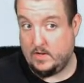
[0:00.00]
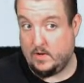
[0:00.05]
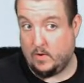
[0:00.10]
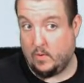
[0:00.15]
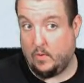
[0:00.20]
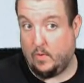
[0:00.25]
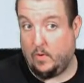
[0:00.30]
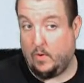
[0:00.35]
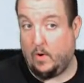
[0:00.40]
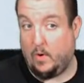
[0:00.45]

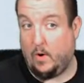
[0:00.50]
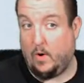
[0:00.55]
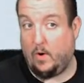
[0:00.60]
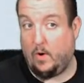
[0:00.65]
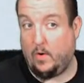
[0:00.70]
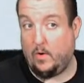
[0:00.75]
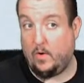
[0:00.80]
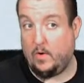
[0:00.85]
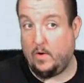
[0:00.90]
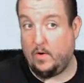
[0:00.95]

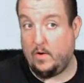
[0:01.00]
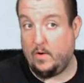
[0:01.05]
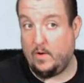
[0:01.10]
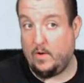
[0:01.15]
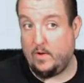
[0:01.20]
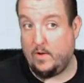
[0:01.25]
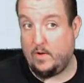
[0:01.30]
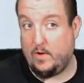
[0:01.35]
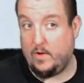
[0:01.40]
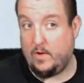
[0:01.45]
Oh,
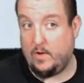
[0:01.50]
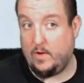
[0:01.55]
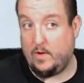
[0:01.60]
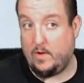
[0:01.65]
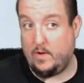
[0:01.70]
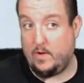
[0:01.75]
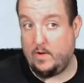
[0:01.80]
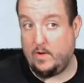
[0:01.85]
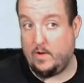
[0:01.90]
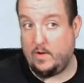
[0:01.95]

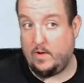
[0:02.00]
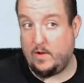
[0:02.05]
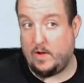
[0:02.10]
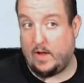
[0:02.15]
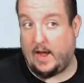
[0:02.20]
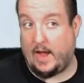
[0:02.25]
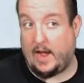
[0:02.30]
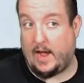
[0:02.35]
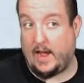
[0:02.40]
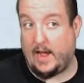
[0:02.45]

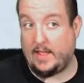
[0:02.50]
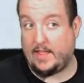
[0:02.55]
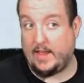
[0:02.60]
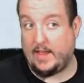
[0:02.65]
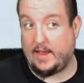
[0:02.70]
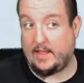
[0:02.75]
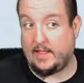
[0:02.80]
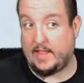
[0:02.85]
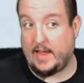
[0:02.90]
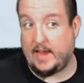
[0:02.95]
I
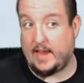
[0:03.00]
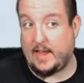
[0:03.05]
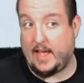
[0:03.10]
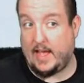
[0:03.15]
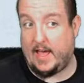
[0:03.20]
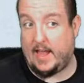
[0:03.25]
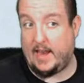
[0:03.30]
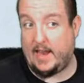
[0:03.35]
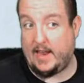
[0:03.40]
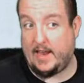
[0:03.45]
think they
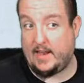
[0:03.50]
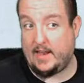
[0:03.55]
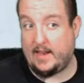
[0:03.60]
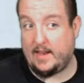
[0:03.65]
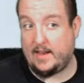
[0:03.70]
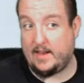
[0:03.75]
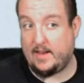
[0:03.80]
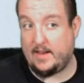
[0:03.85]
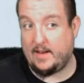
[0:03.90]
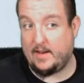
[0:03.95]
got it.
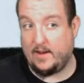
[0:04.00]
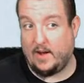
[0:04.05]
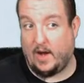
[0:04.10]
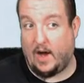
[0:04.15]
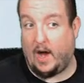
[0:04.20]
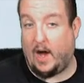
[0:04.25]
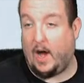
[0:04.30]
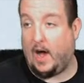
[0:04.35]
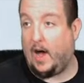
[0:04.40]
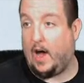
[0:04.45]

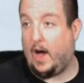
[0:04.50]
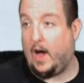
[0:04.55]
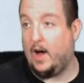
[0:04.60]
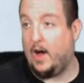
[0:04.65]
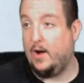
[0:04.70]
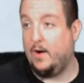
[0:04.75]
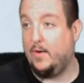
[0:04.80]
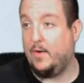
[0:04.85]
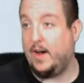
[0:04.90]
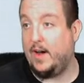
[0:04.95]
Oh,
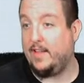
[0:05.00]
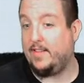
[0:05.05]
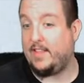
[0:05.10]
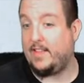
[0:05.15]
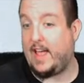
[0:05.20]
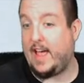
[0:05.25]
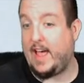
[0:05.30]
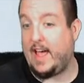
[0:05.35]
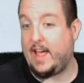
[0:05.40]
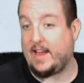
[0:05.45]
who was
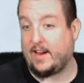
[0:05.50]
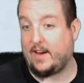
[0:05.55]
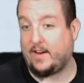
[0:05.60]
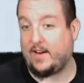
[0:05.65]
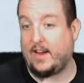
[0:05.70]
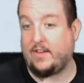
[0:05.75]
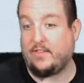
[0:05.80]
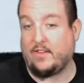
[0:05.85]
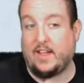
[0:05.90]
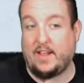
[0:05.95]
that?
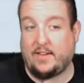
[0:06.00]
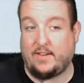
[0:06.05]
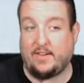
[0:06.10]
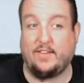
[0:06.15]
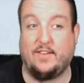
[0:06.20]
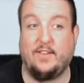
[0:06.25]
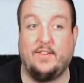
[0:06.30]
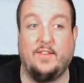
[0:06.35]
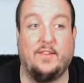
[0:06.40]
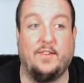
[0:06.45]

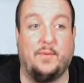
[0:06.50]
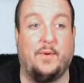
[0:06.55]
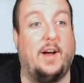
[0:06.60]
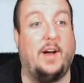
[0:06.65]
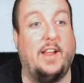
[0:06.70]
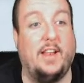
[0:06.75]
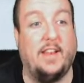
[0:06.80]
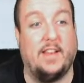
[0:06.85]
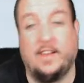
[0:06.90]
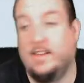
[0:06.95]
Congratulations, you just
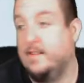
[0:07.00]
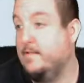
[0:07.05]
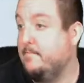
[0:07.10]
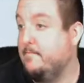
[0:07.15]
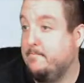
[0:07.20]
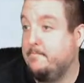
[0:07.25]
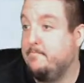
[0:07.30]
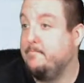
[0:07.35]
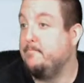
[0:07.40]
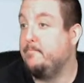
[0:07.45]
won.
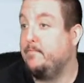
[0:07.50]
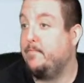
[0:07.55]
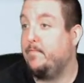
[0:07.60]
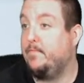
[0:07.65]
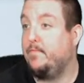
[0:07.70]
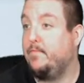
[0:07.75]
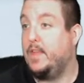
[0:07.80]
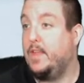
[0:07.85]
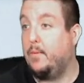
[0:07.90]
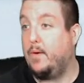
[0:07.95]

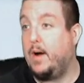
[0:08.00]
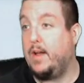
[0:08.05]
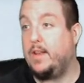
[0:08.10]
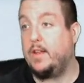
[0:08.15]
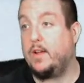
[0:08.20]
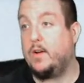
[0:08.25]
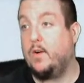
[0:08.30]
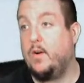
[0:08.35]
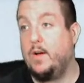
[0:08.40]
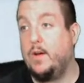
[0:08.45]
You won
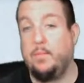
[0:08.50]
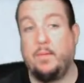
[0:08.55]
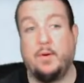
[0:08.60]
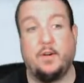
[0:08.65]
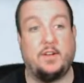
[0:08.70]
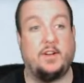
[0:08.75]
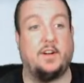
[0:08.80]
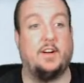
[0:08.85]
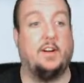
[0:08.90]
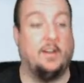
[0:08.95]
the coin
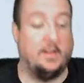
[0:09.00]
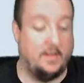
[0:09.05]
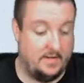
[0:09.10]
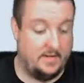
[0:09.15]
pusher.